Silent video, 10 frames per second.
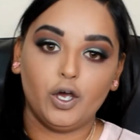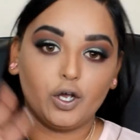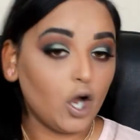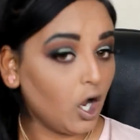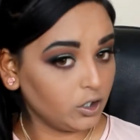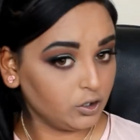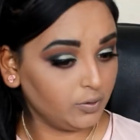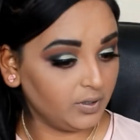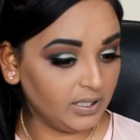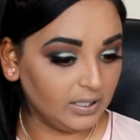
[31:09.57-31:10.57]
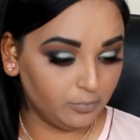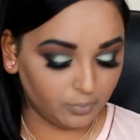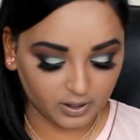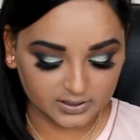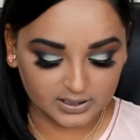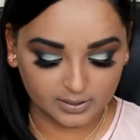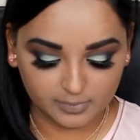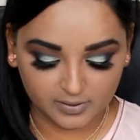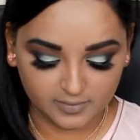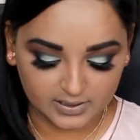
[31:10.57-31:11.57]
contouring or bronzing of
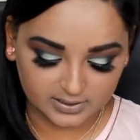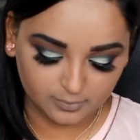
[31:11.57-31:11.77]
my face,